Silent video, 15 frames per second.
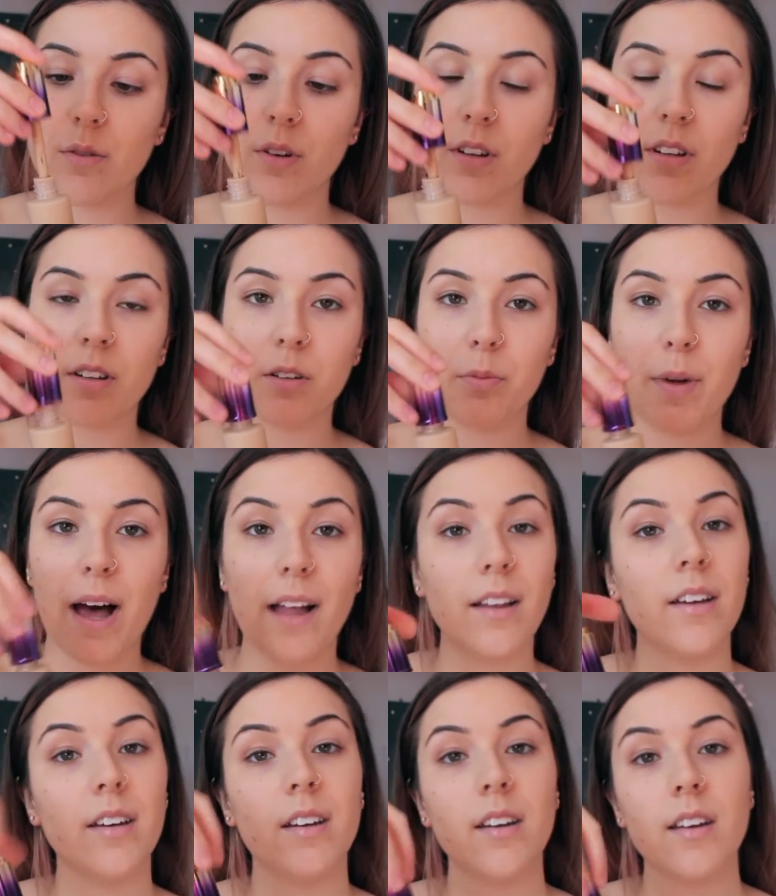or a little
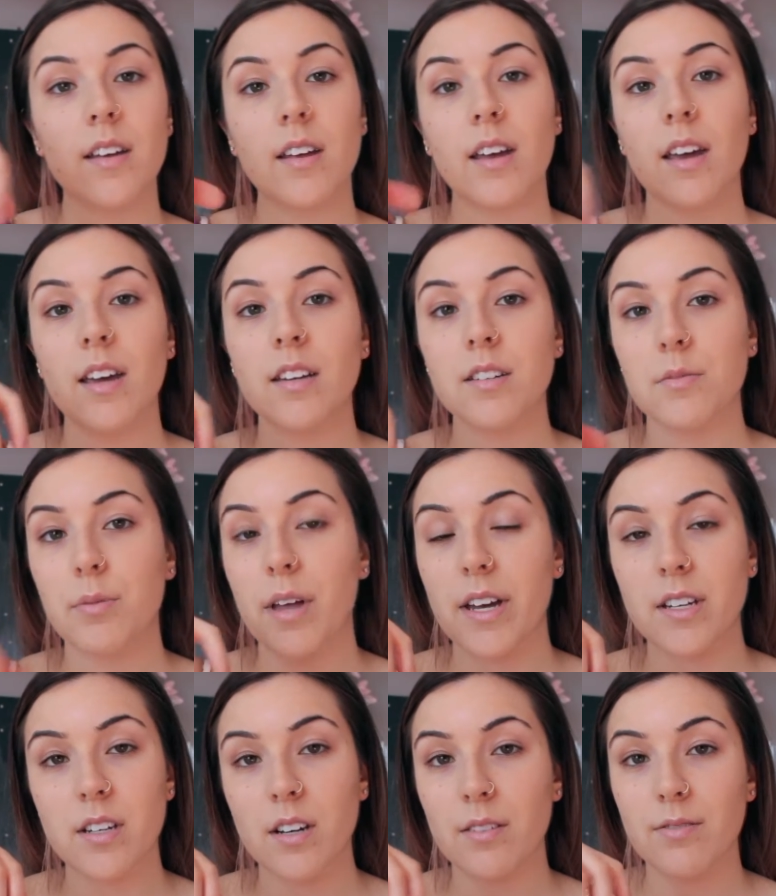palette and apply
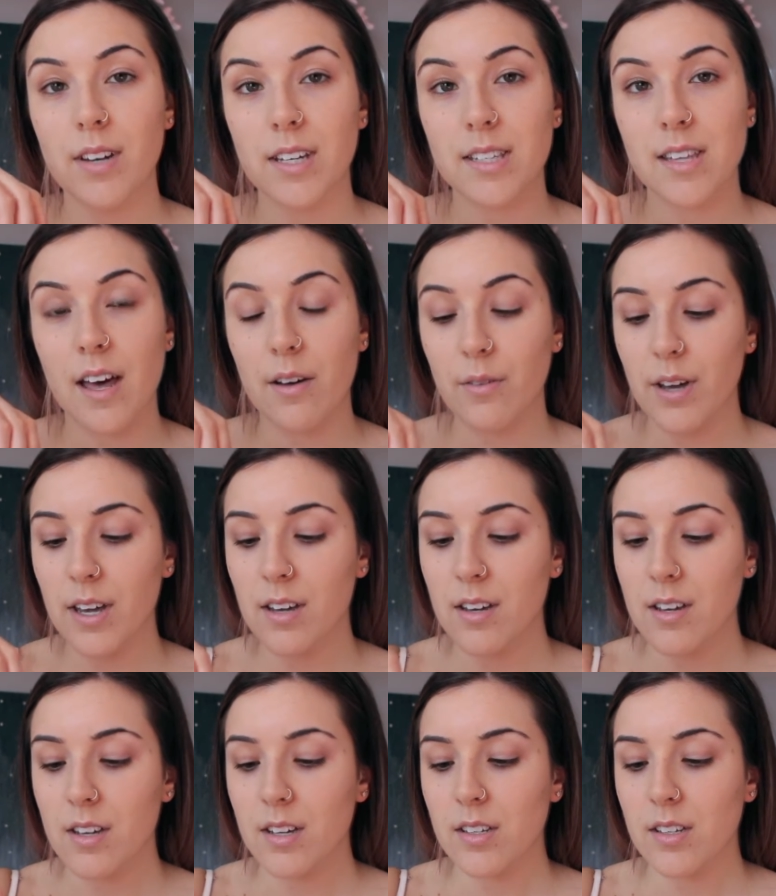it to your face that way.